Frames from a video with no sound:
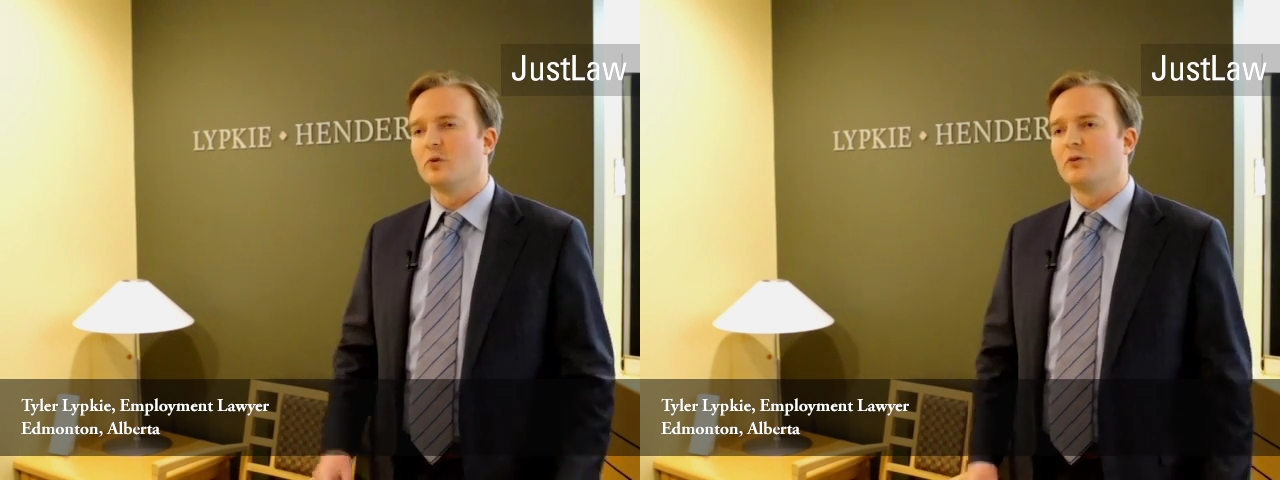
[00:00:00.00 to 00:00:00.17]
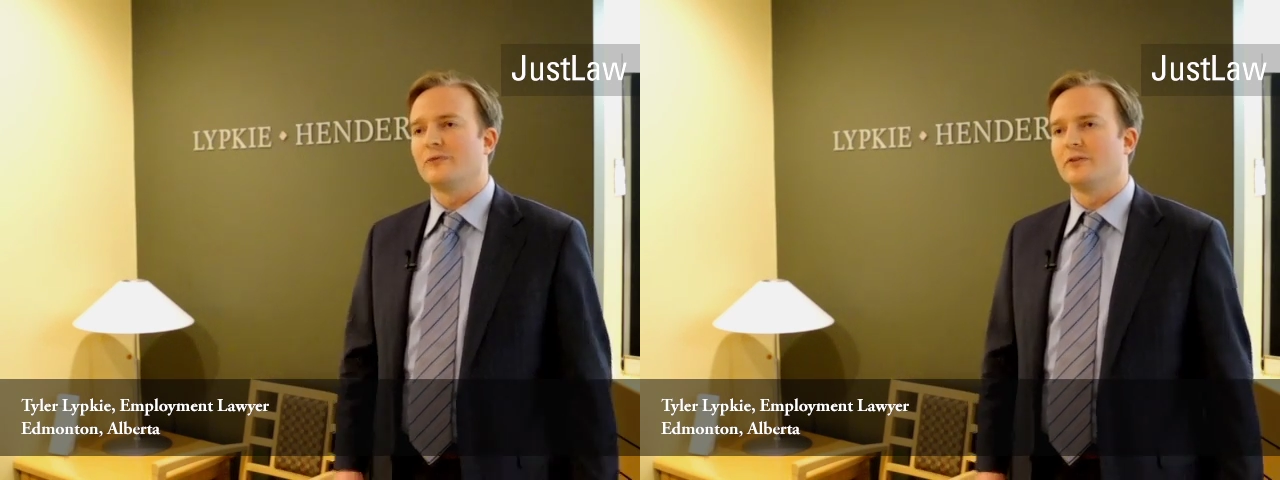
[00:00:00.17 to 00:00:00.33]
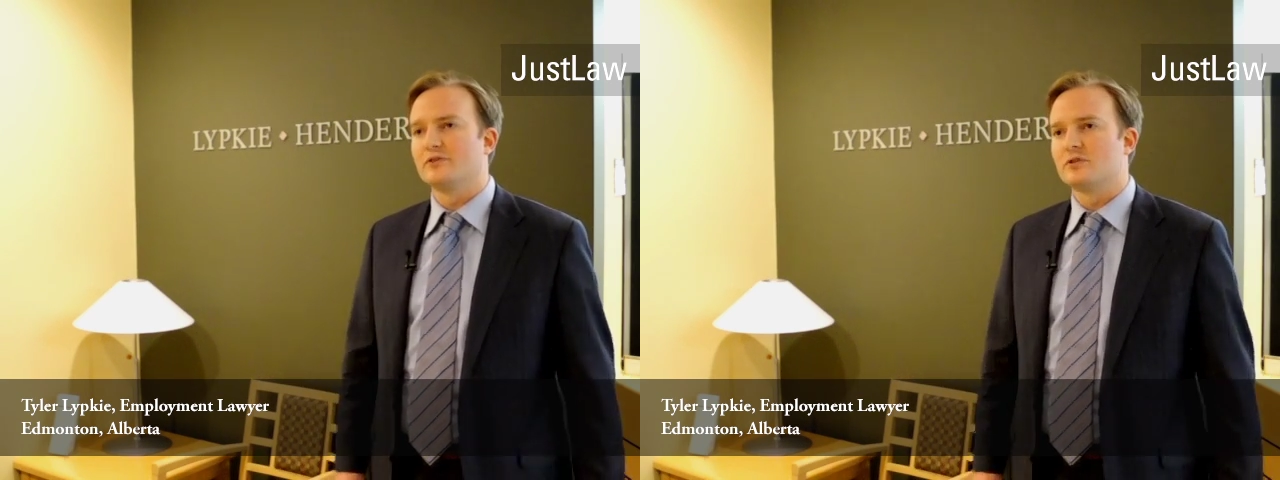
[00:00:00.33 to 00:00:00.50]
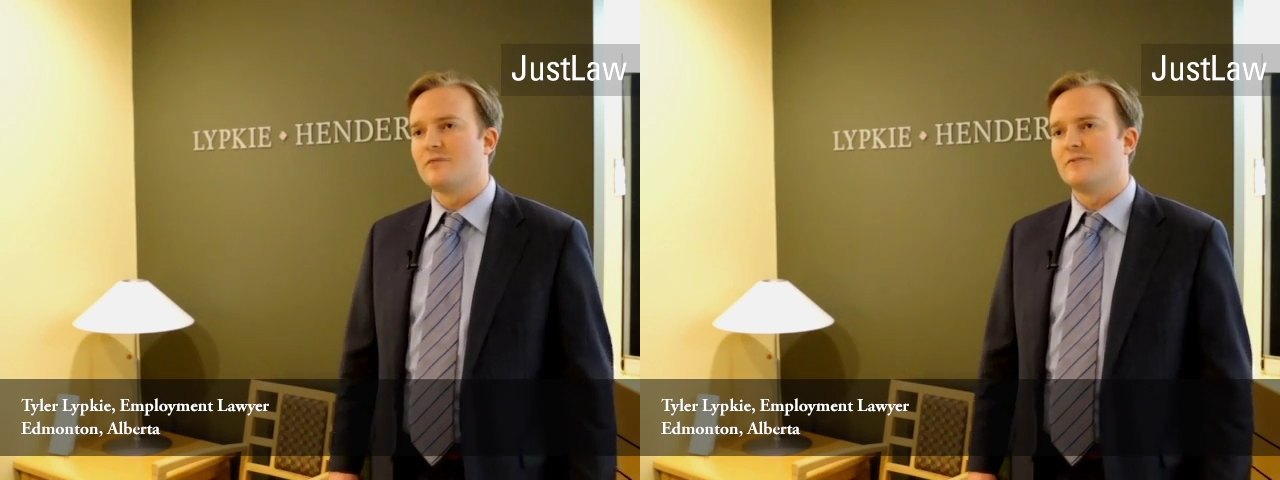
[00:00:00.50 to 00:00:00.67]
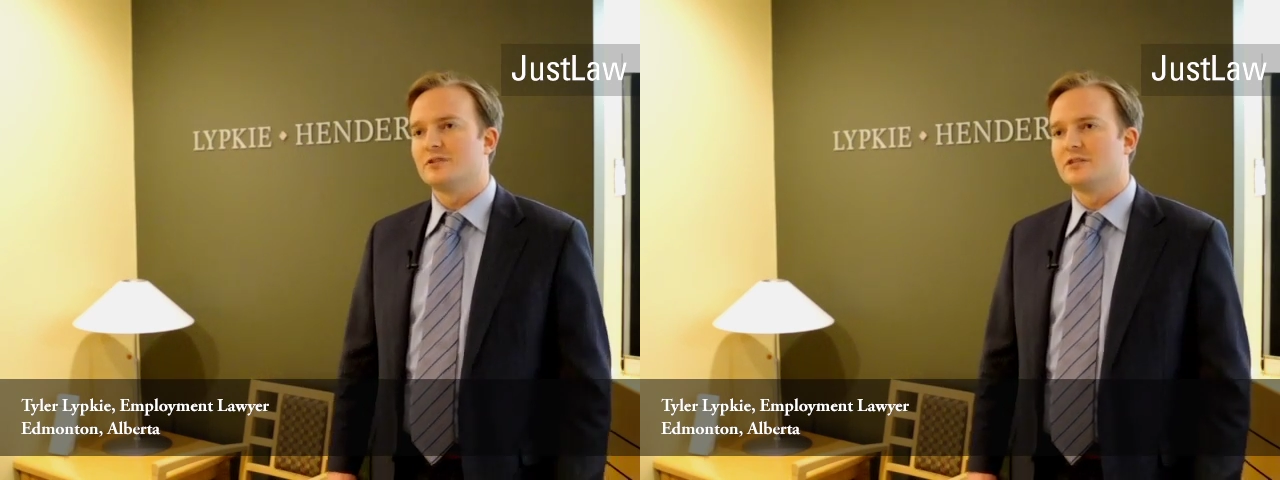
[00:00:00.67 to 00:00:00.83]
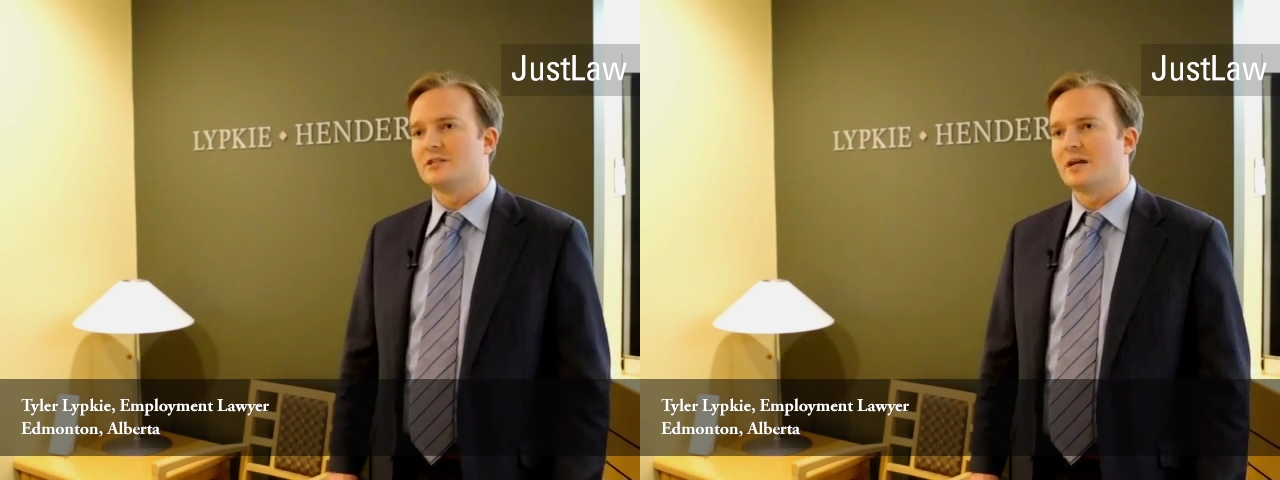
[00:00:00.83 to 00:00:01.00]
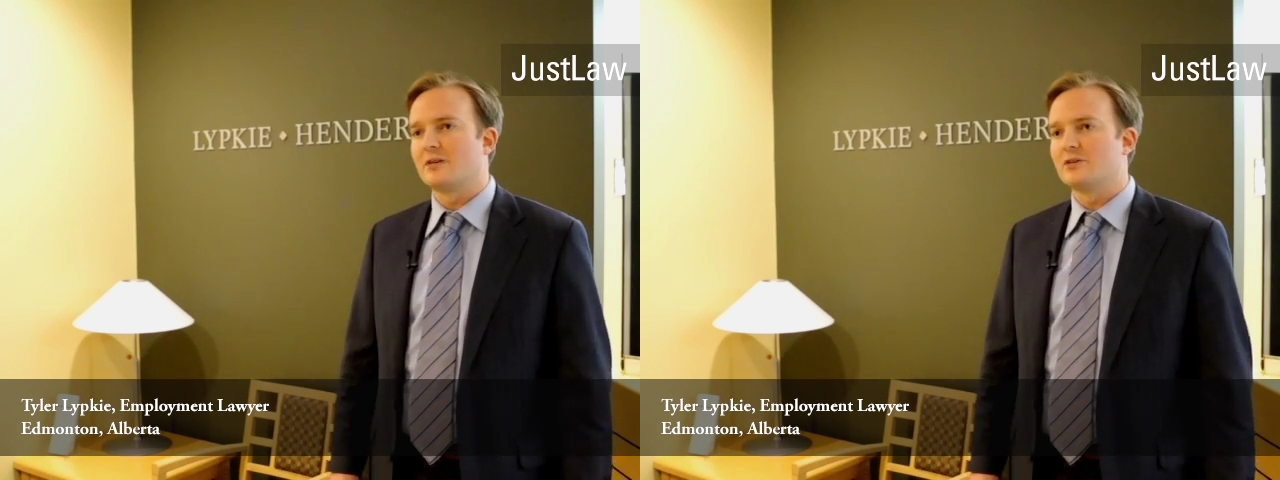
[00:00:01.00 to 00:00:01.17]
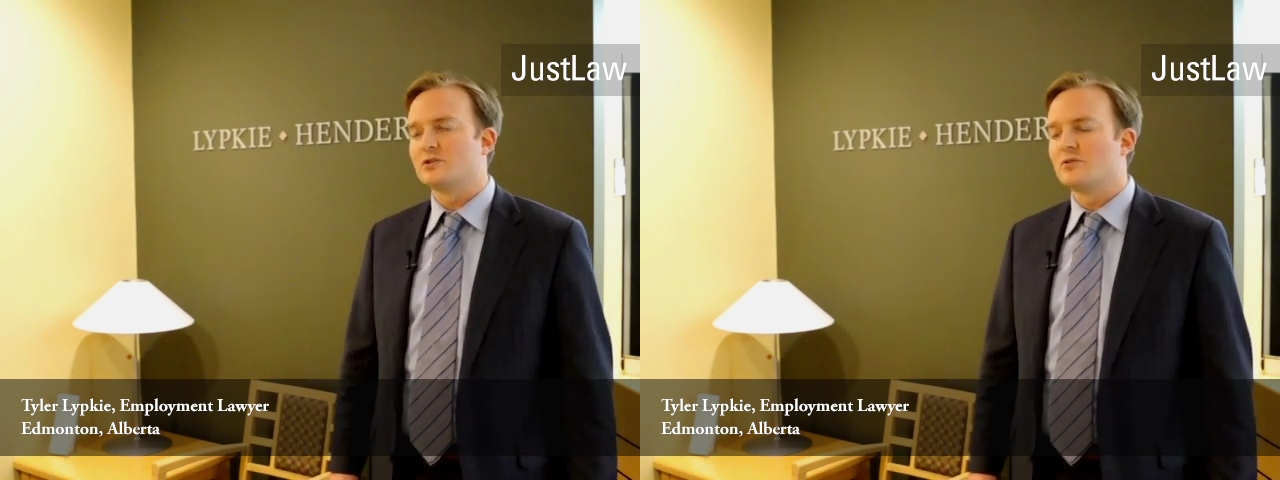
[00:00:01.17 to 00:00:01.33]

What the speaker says: or oil field services sector.